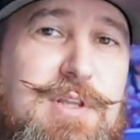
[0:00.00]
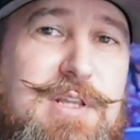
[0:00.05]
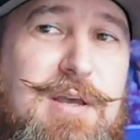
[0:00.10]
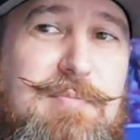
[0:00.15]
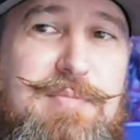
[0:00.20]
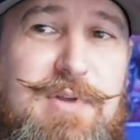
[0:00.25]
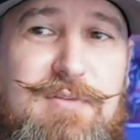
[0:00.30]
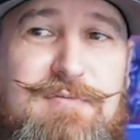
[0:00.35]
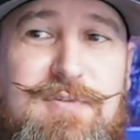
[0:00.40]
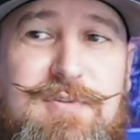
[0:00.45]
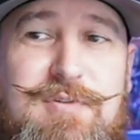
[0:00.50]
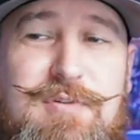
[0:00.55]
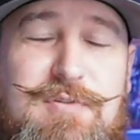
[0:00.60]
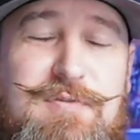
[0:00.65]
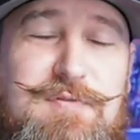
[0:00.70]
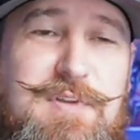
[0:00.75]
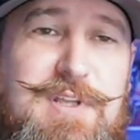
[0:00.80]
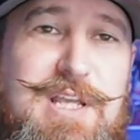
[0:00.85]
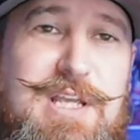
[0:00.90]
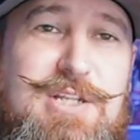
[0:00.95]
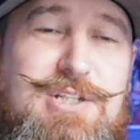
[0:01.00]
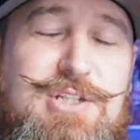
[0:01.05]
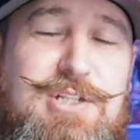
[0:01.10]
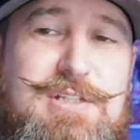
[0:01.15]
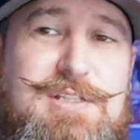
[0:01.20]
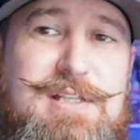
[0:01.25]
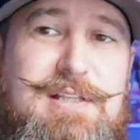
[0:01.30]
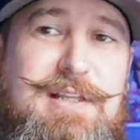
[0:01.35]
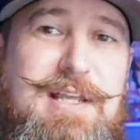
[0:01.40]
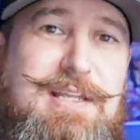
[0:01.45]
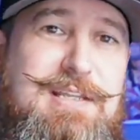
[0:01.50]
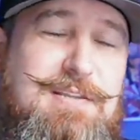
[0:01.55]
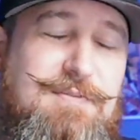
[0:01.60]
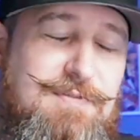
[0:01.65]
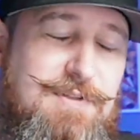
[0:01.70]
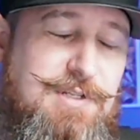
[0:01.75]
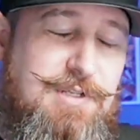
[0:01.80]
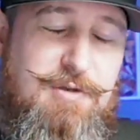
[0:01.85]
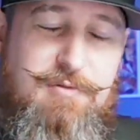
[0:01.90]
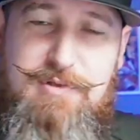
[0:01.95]
that bell for notifications, like the
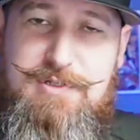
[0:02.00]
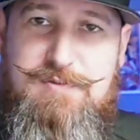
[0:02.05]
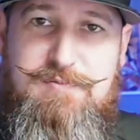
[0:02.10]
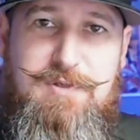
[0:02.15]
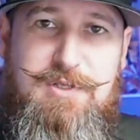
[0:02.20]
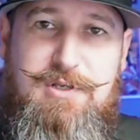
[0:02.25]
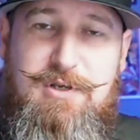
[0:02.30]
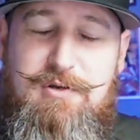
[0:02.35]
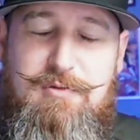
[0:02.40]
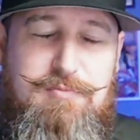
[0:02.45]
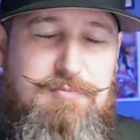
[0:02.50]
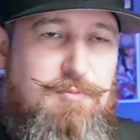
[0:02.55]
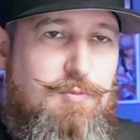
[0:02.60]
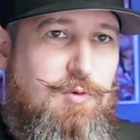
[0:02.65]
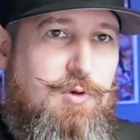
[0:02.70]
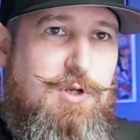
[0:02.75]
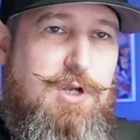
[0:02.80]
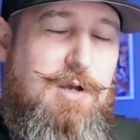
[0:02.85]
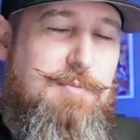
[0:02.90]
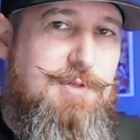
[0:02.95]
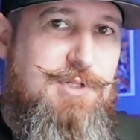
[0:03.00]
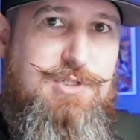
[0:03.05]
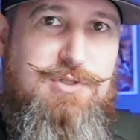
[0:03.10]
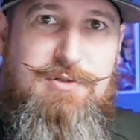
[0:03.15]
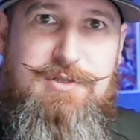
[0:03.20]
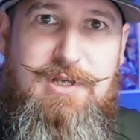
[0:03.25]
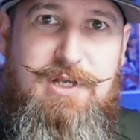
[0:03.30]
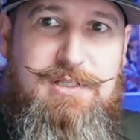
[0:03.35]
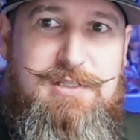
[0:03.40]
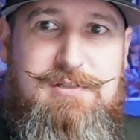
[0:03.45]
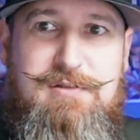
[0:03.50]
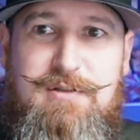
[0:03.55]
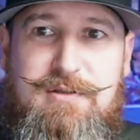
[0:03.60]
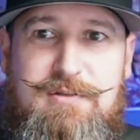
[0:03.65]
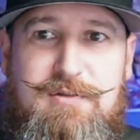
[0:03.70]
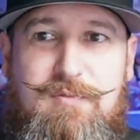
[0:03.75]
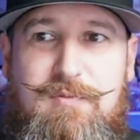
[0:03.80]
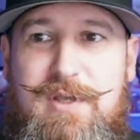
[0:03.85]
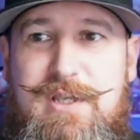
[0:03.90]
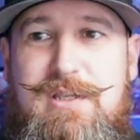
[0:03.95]
video as we go, or comment your thoughts along
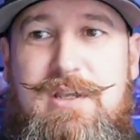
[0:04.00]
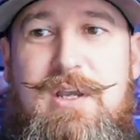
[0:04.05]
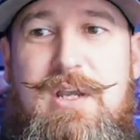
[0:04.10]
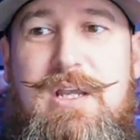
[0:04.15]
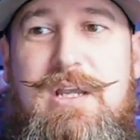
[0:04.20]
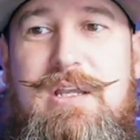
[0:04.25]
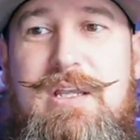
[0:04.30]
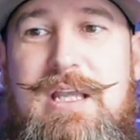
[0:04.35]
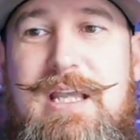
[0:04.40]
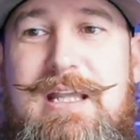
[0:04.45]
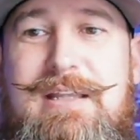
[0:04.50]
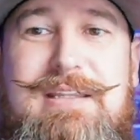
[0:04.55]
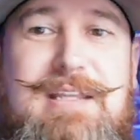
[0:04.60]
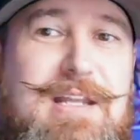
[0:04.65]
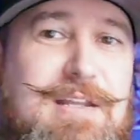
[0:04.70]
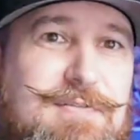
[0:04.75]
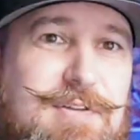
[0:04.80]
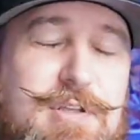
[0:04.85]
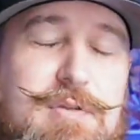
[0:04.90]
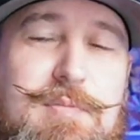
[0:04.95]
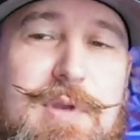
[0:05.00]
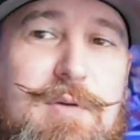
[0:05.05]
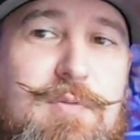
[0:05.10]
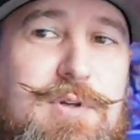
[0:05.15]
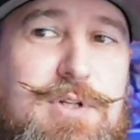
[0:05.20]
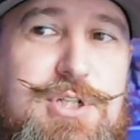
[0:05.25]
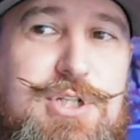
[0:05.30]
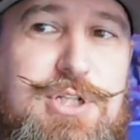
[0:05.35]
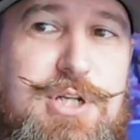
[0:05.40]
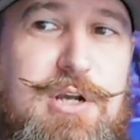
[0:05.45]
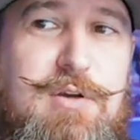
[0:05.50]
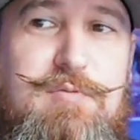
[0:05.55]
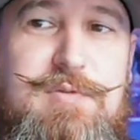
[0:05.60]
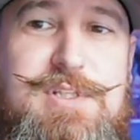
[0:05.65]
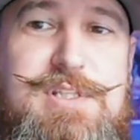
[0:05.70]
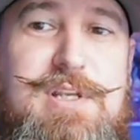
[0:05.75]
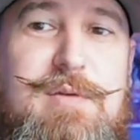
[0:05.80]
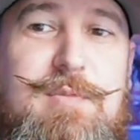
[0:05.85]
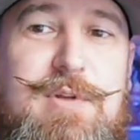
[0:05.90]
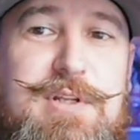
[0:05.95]
the way. At the end of it, you may want to share it with
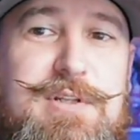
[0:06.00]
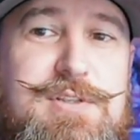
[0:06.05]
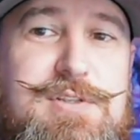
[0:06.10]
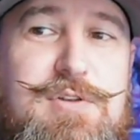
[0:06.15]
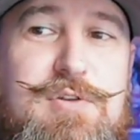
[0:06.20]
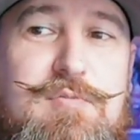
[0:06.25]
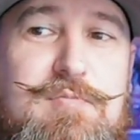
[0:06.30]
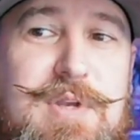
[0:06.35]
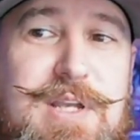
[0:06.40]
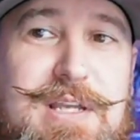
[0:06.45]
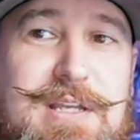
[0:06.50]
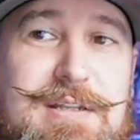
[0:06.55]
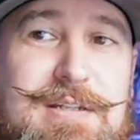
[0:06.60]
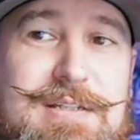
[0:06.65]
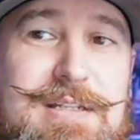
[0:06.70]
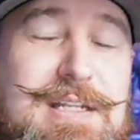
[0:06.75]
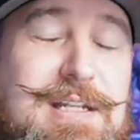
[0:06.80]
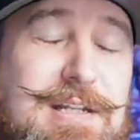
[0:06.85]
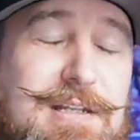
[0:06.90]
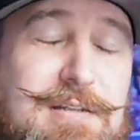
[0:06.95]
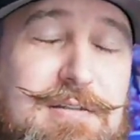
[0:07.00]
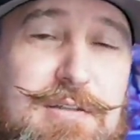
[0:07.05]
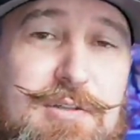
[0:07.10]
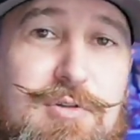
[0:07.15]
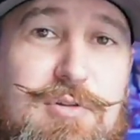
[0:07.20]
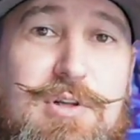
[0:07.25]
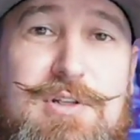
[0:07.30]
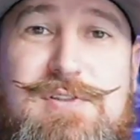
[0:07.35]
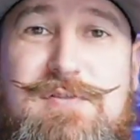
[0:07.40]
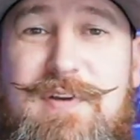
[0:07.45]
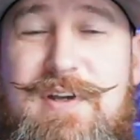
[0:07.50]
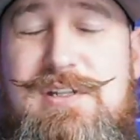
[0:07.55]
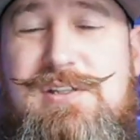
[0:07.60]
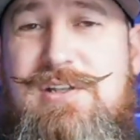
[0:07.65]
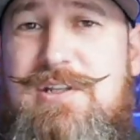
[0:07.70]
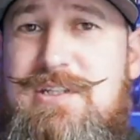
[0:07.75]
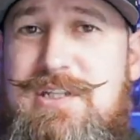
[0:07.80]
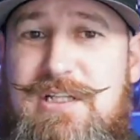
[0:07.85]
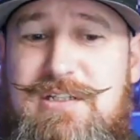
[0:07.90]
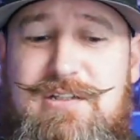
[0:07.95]
someone else who may need it. You can also find us
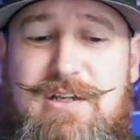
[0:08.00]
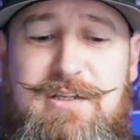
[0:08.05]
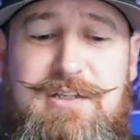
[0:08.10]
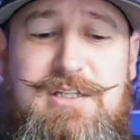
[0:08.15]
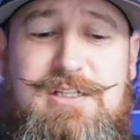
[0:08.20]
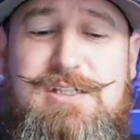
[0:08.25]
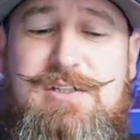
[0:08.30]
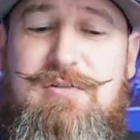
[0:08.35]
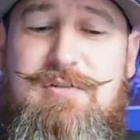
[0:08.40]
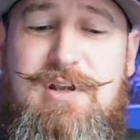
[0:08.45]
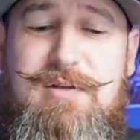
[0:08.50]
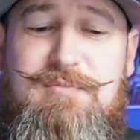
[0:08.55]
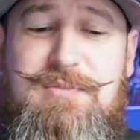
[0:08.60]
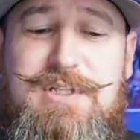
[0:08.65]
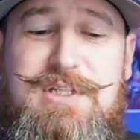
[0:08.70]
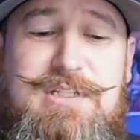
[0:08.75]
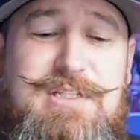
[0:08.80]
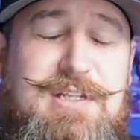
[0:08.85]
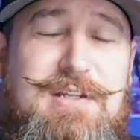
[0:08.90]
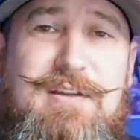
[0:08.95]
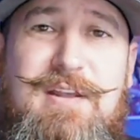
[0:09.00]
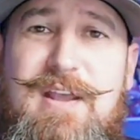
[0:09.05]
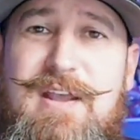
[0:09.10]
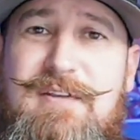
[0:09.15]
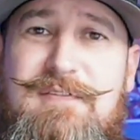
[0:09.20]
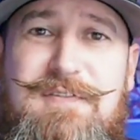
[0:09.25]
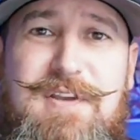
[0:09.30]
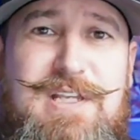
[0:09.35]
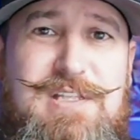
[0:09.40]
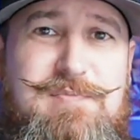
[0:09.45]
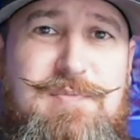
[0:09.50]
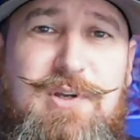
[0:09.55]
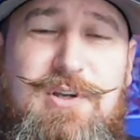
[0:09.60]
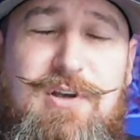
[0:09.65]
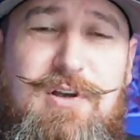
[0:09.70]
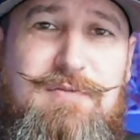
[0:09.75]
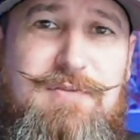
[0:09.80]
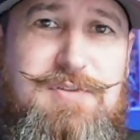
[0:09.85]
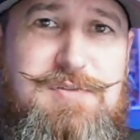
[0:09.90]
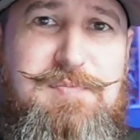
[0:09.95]
on TikTok, Instagram, LinkedIn, Facebook,
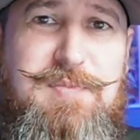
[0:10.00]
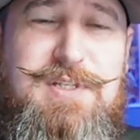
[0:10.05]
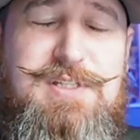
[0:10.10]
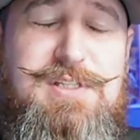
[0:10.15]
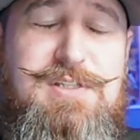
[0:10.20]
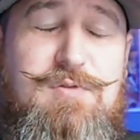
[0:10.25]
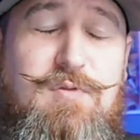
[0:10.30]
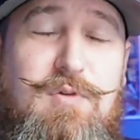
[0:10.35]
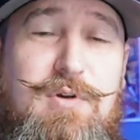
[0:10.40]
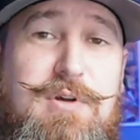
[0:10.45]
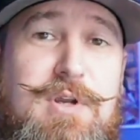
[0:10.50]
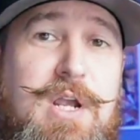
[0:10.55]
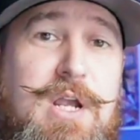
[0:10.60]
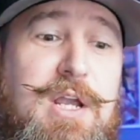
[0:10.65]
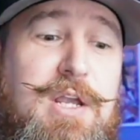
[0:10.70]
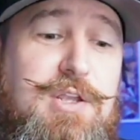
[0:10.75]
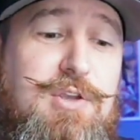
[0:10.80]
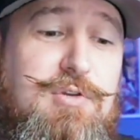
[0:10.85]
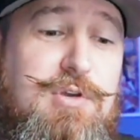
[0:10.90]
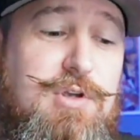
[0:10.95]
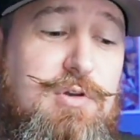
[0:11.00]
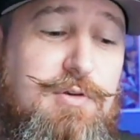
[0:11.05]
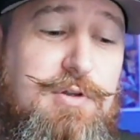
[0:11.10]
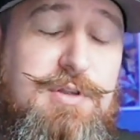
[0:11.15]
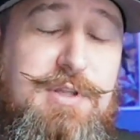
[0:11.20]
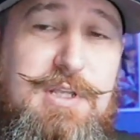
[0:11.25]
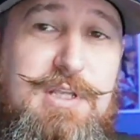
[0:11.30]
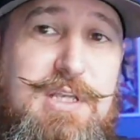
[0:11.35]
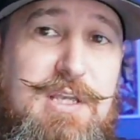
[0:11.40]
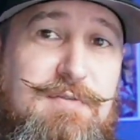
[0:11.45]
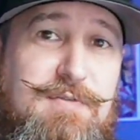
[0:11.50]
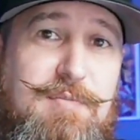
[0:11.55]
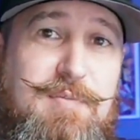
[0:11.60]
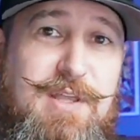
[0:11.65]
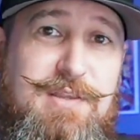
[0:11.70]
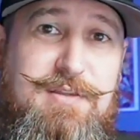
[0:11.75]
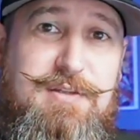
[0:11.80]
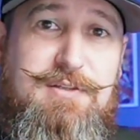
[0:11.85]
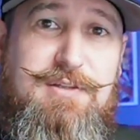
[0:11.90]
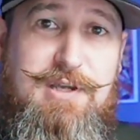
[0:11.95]
all of those places, or you can go to
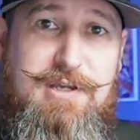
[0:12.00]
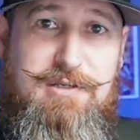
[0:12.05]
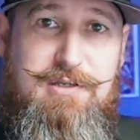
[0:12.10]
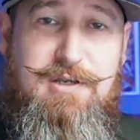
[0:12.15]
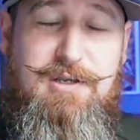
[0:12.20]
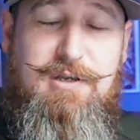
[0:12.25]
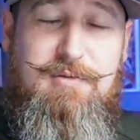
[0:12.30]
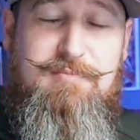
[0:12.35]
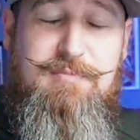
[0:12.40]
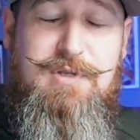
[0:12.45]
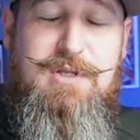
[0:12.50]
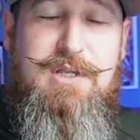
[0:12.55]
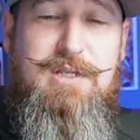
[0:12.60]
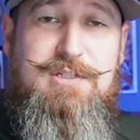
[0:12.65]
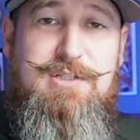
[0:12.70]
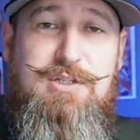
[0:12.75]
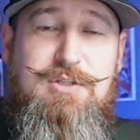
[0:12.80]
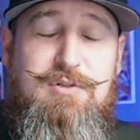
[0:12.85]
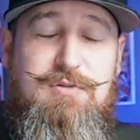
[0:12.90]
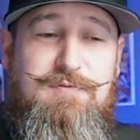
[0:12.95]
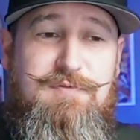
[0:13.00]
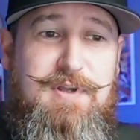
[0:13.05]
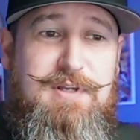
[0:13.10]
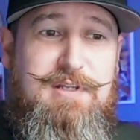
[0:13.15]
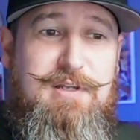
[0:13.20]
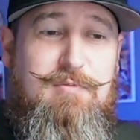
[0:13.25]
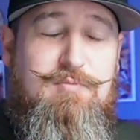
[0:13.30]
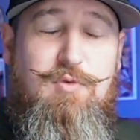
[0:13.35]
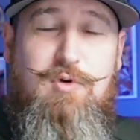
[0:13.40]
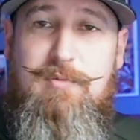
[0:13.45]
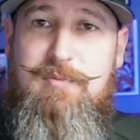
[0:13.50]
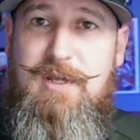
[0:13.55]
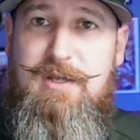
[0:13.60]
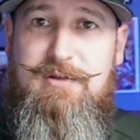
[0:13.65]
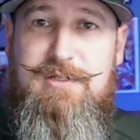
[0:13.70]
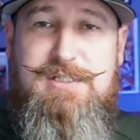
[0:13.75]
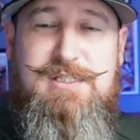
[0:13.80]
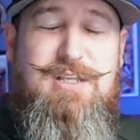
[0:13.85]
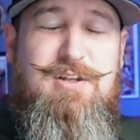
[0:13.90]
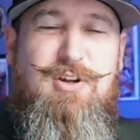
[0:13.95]
thegivermethod.com to find out more about
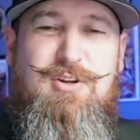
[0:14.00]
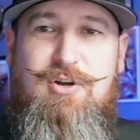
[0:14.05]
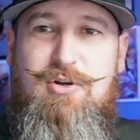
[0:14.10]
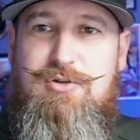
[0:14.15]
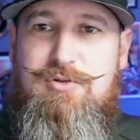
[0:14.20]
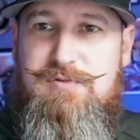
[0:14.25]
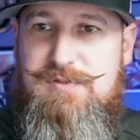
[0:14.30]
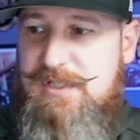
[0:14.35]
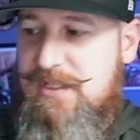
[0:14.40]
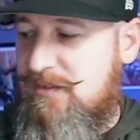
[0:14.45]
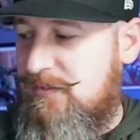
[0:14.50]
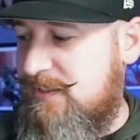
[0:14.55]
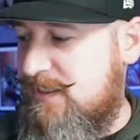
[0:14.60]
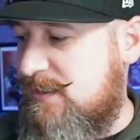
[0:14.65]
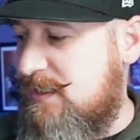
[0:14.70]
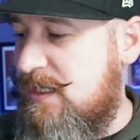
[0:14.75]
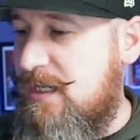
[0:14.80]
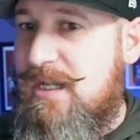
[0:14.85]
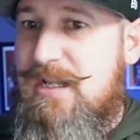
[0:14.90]
us, get on our newsletter list.